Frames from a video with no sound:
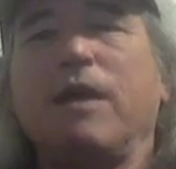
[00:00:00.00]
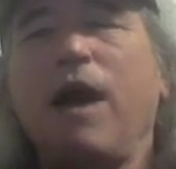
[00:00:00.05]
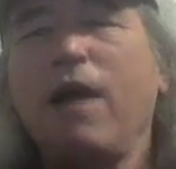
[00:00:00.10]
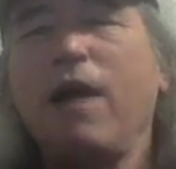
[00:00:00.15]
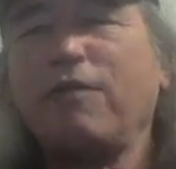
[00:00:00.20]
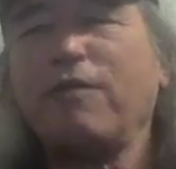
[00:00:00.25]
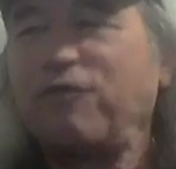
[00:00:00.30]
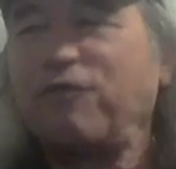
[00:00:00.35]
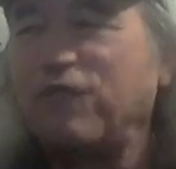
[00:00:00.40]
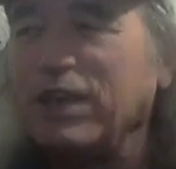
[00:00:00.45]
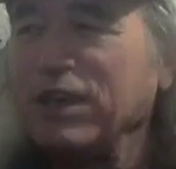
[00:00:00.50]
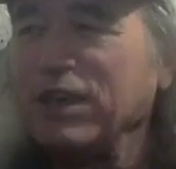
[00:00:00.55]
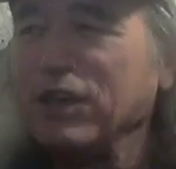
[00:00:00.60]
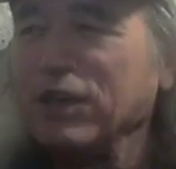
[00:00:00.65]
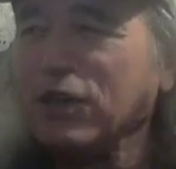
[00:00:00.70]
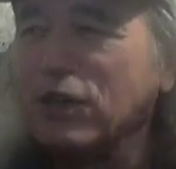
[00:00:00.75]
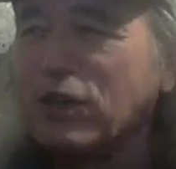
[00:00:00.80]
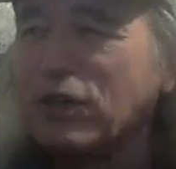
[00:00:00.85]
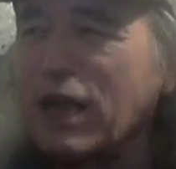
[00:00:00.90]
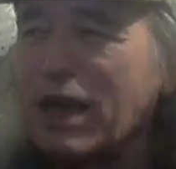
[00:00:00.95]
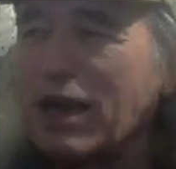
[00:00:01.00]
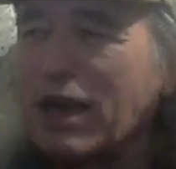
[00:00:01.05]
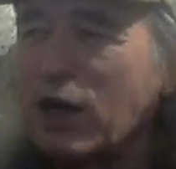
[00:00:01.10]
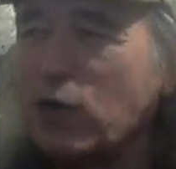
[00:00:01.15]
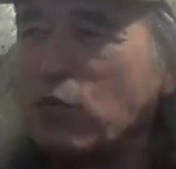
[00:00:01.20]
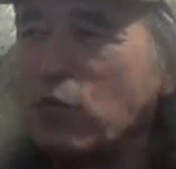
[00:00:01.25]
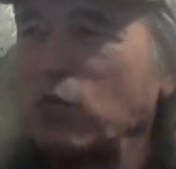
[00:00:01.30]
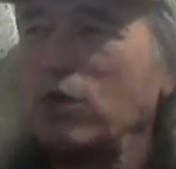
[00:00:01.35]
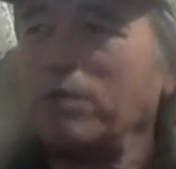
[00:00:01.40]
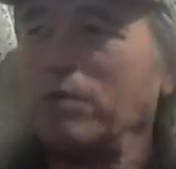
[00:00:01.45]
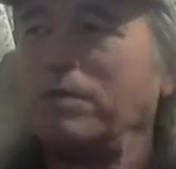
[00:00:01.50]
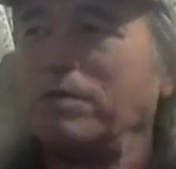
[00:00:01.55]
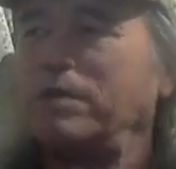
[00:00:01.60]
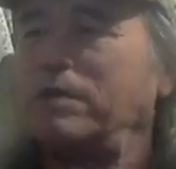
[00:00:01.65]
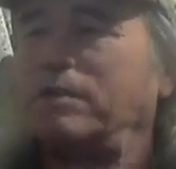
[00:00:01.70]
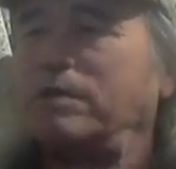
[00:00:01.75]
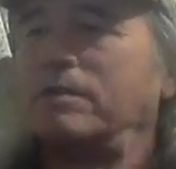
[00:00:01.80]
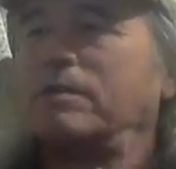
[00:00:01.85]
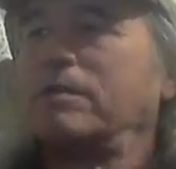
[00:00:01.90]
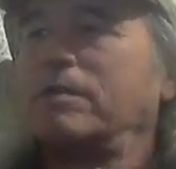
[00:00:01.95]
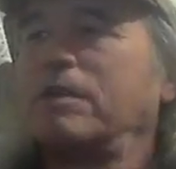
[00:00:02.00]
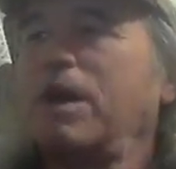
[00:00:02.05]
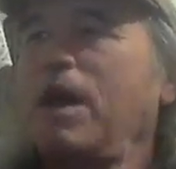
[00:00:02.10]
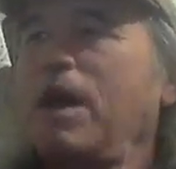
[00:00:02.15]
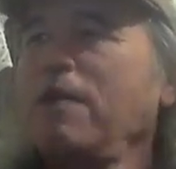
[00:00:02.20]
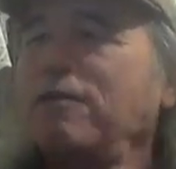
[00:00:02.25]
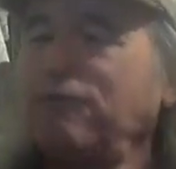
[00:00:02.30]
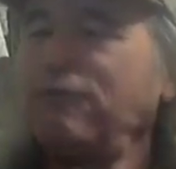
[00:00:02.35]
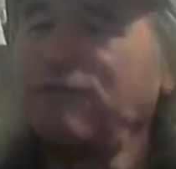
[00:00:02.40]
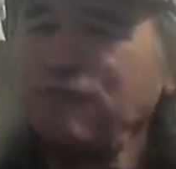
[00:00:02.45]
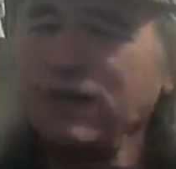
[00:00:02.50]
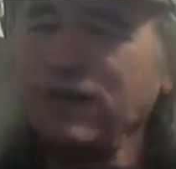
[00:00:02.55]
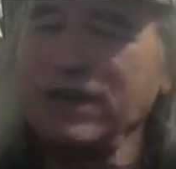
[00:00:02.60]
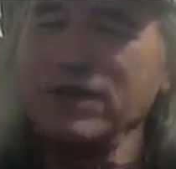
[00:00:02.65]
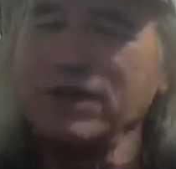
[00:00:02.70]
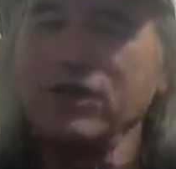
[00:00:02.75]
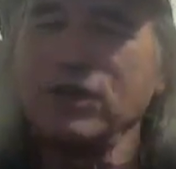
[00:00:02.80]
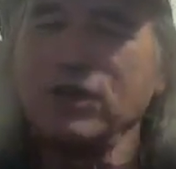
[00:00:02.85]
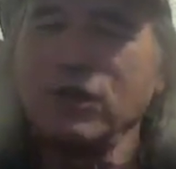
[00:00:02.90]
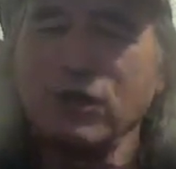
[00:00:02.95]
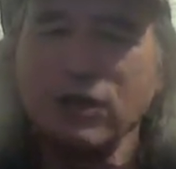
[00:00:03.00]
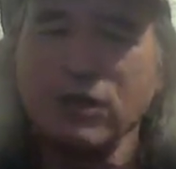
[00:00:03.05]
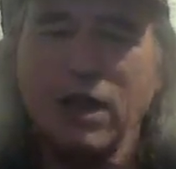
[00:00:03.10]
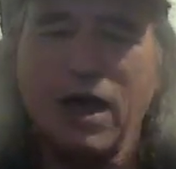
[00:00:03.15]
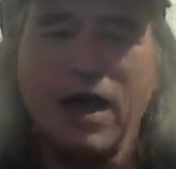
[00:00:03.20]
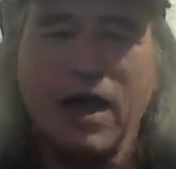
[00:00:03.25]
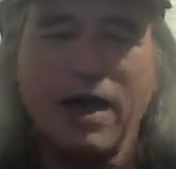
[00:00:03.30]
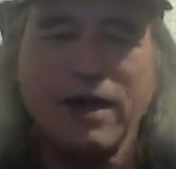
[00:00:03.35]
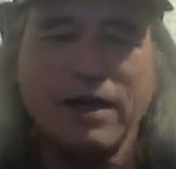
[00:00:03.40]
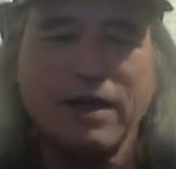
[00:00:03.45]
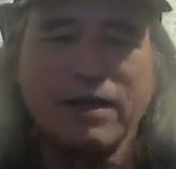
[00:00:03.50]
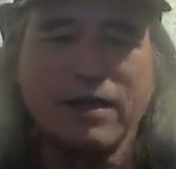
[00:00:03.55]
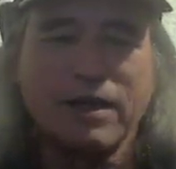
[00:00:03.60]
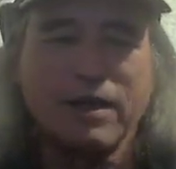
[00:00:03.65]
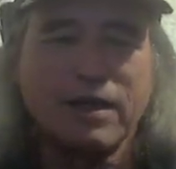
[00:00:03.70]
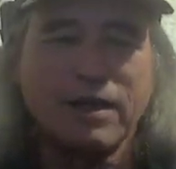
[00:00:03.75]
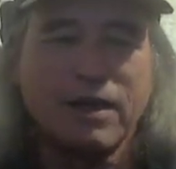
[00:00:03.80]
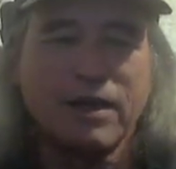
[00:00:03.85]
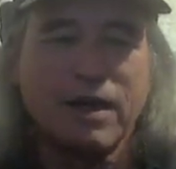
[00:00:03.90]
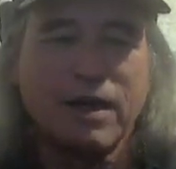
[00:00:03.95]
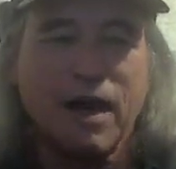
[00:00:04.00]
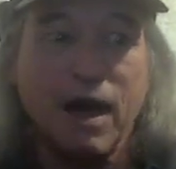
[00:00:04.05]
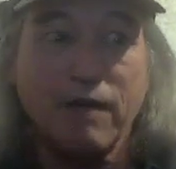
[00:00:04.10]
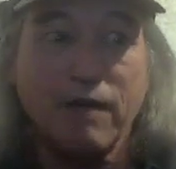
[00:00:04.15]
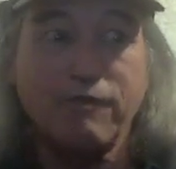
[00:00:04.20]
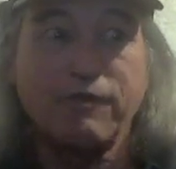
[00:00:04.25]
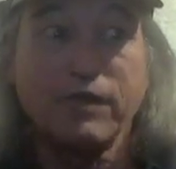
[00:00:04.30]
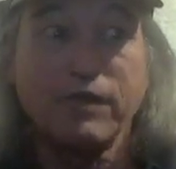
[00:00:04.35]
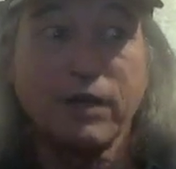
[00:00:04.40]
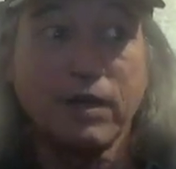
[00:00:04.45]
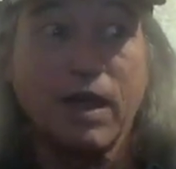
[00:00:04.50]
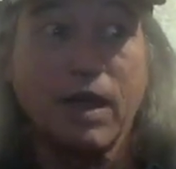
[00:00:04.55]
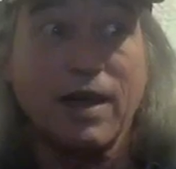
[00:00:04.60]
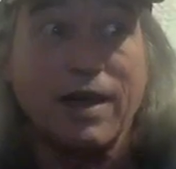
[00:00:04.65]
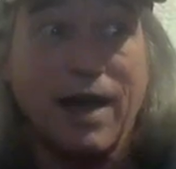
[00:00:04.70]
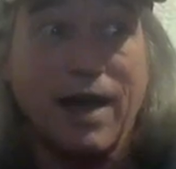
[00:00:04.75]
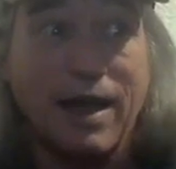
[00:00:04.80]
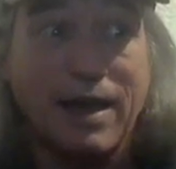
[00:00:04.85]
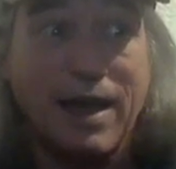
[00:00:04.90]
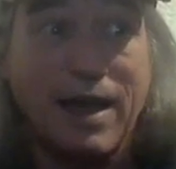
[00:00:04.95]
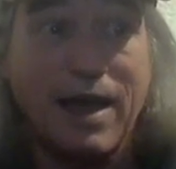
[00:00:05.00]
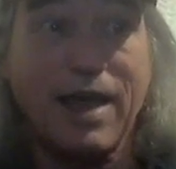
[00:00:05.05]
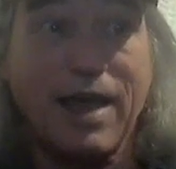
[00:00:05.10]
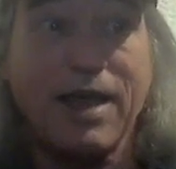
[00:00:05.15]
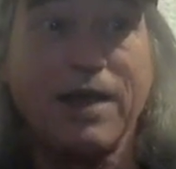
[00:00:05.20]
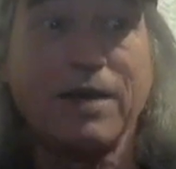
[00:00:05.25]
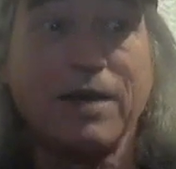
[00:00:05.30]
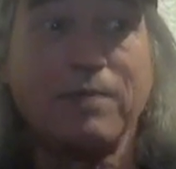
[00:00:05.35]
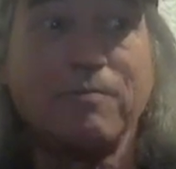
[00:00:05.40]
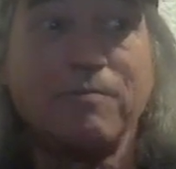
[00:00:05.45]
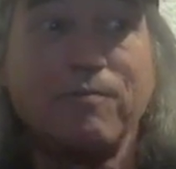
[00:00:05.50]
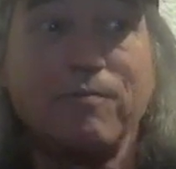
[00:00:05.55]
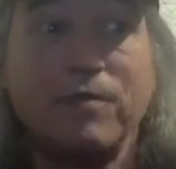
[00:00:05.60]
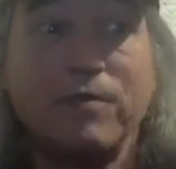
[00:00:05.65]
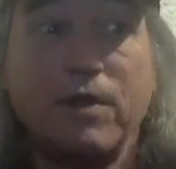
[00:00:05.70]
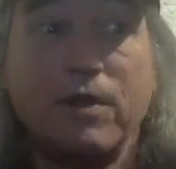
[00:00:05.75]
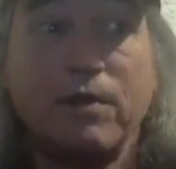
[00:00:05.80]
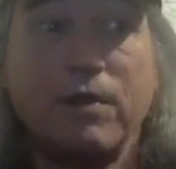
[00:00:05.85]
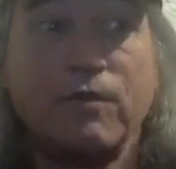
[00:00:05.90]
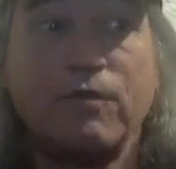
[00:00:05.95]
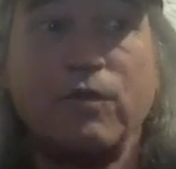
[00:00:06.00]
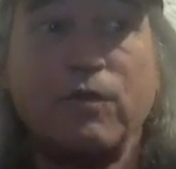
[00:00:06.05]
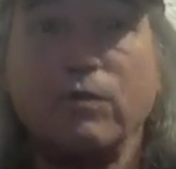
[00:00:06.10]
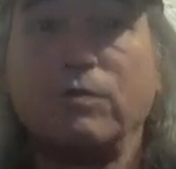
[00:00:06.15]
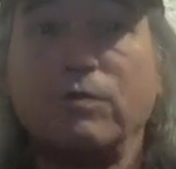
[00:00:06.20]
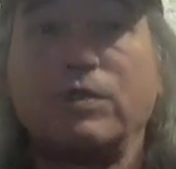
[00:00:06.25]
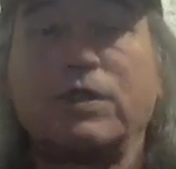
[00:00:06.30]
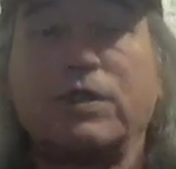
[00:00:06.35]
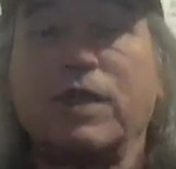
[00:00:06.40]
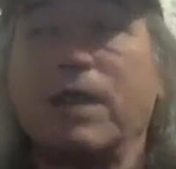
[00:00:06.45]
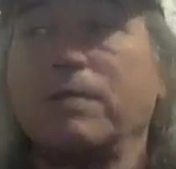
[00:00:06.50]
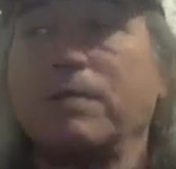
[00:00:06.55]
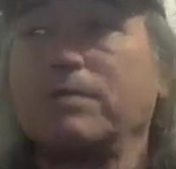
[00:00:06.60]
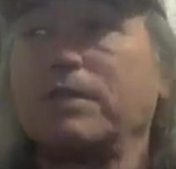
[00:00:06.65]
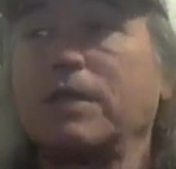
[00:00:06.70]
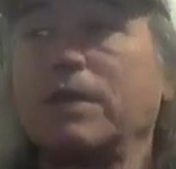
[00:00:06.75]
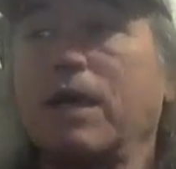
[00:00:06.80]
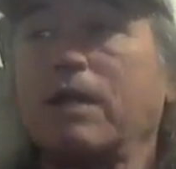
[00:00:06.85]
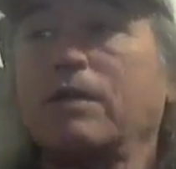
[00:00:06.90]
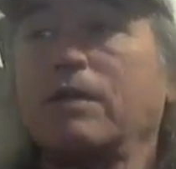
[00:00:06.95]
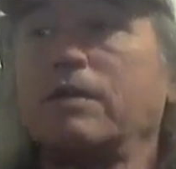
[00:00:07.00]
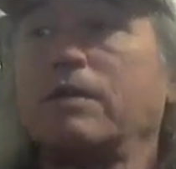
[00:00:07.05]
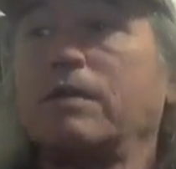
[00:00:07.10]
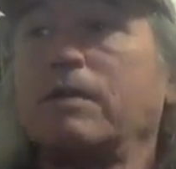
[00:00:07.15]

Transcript: I feel like a woman. I feel like I am Food Stamp Sally.